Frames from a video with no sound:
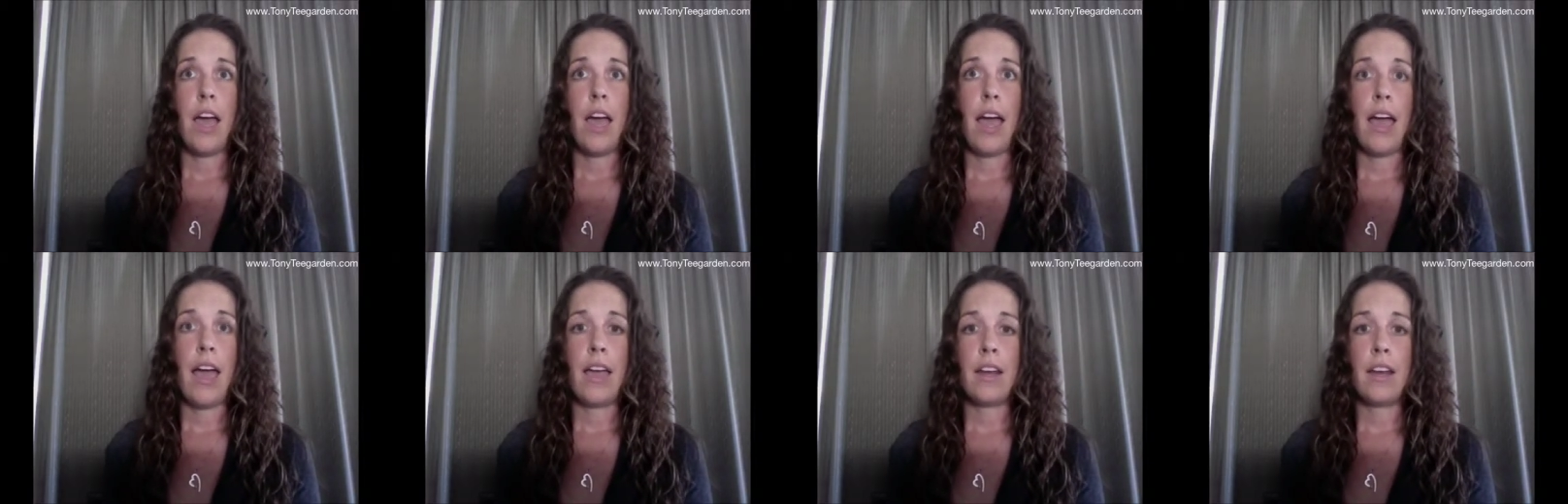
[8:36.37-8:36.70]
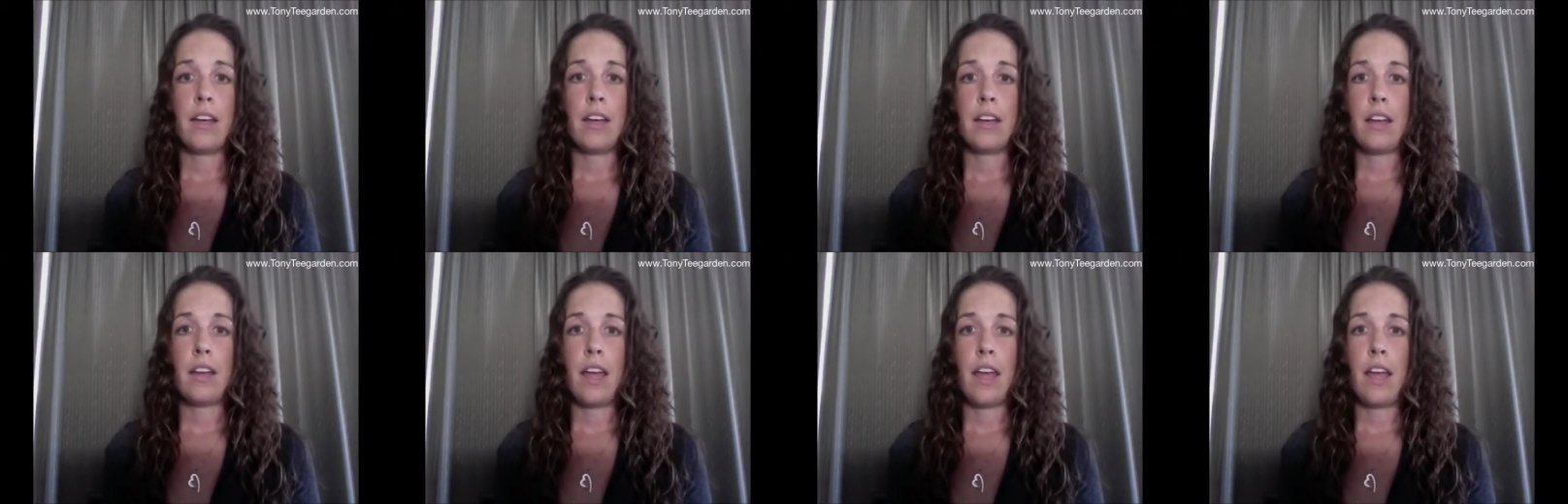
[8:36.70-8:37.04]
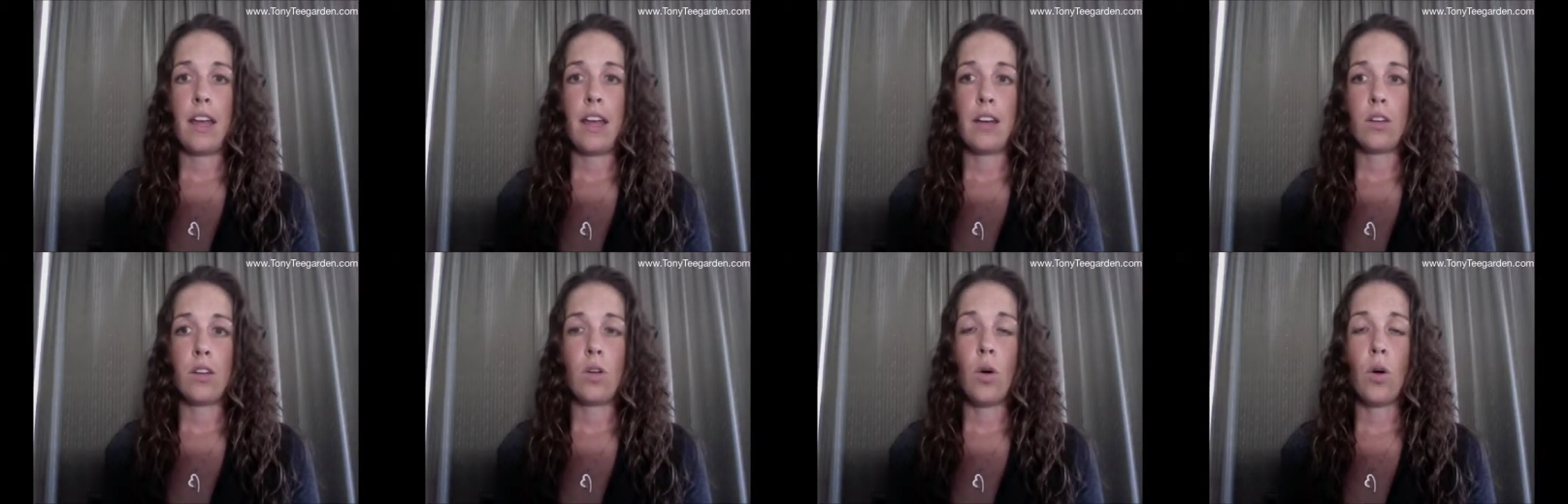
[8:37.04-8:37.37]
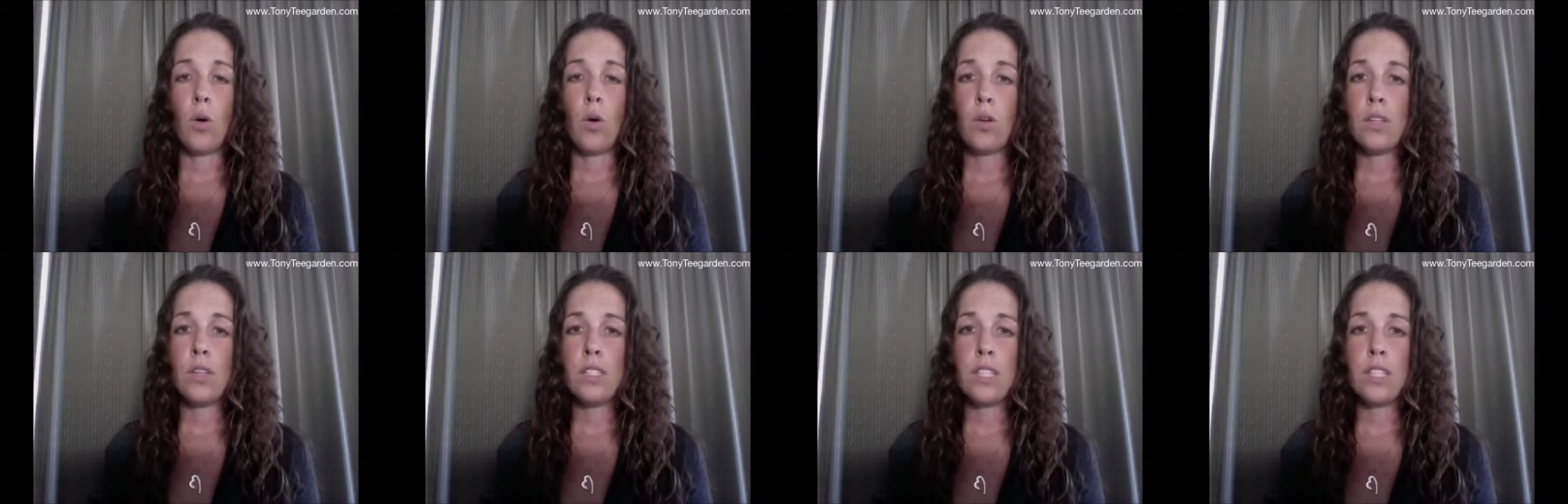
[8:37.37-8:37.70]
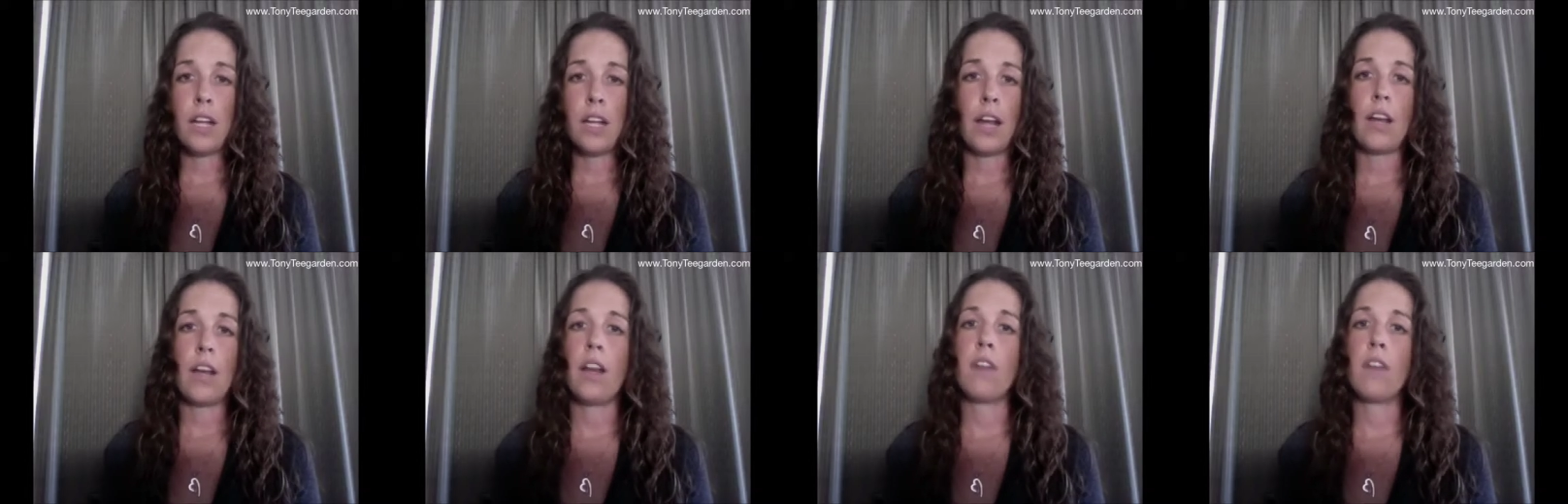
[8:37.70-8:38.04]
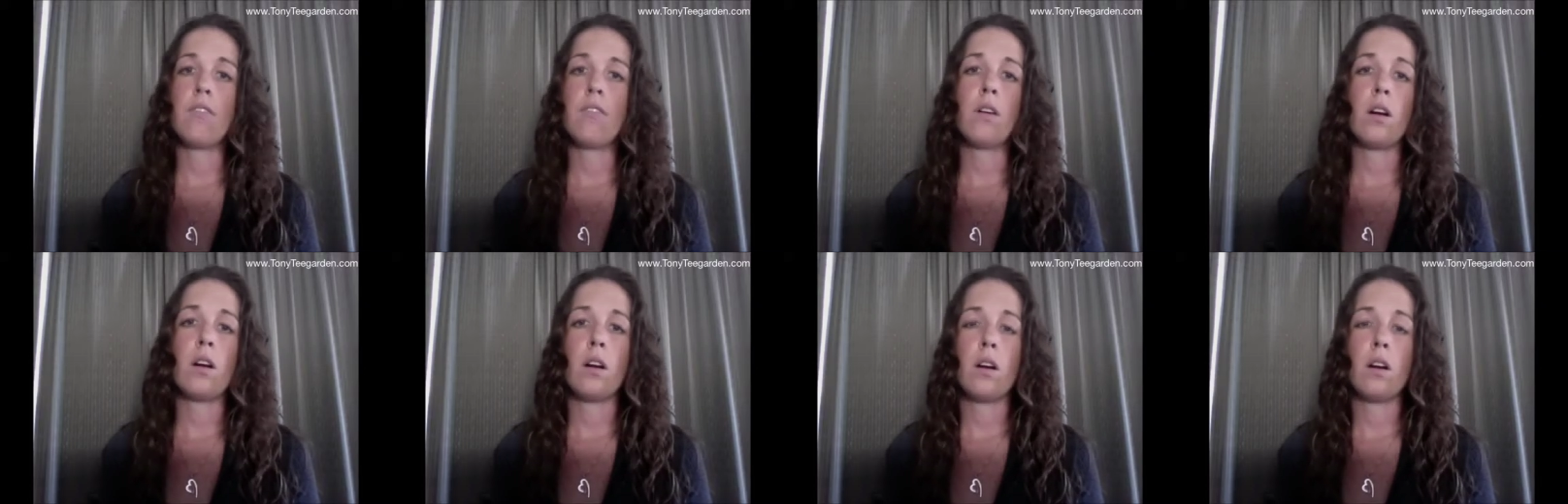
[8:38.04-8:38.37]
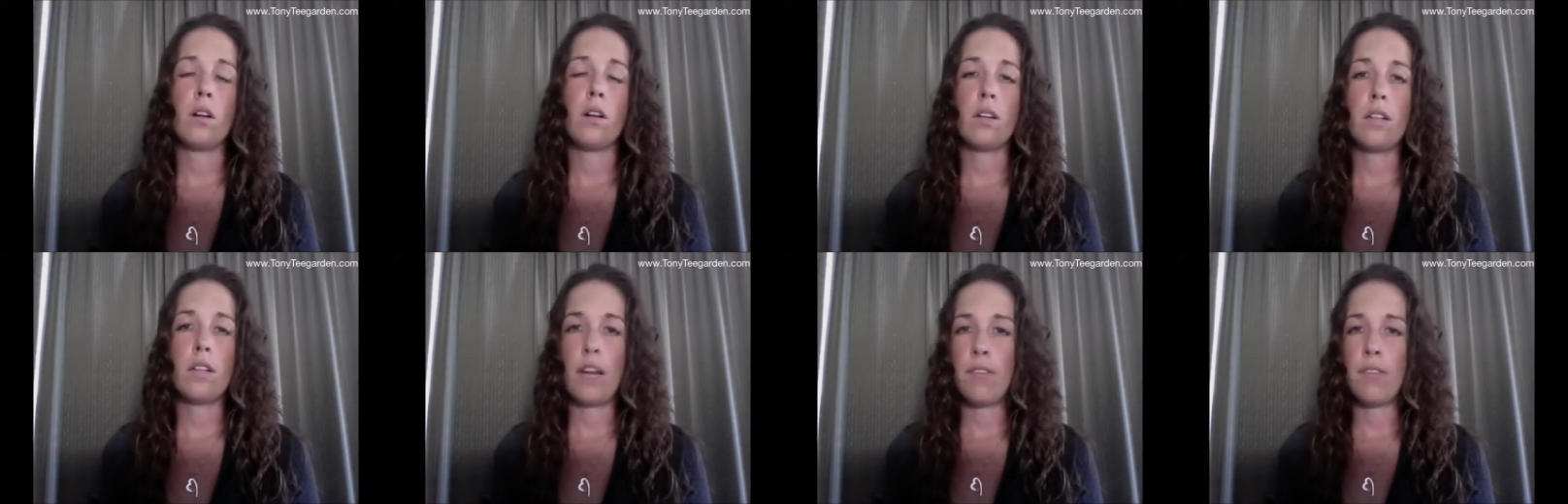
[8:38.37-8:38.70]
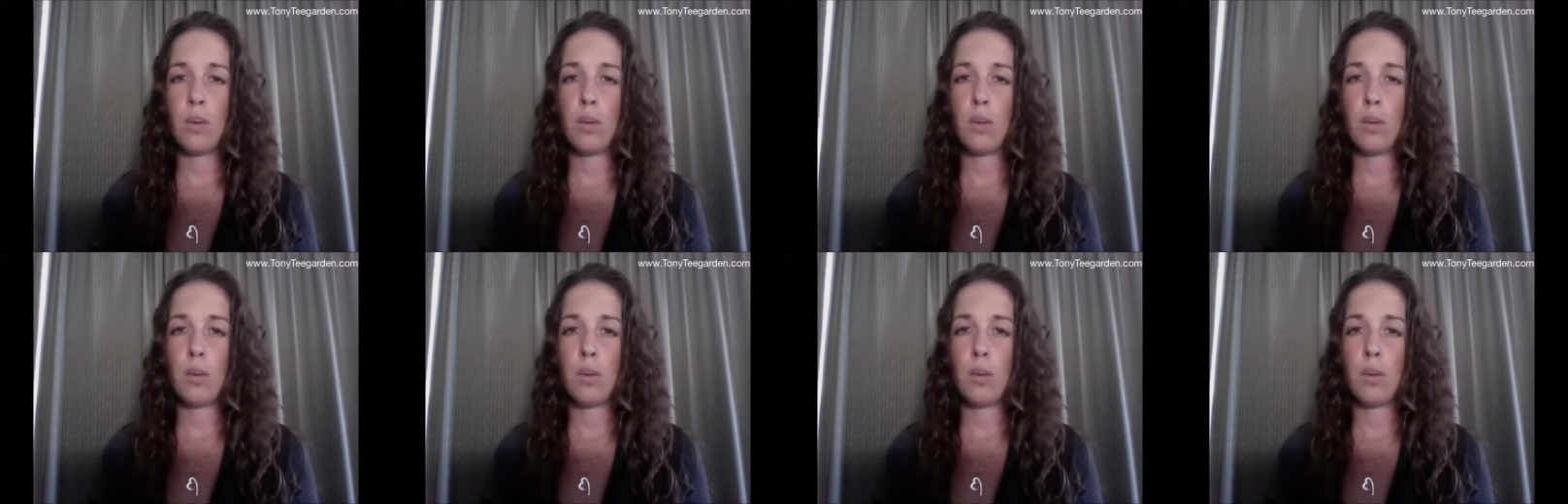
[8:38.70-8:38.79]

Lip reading: and goals that I never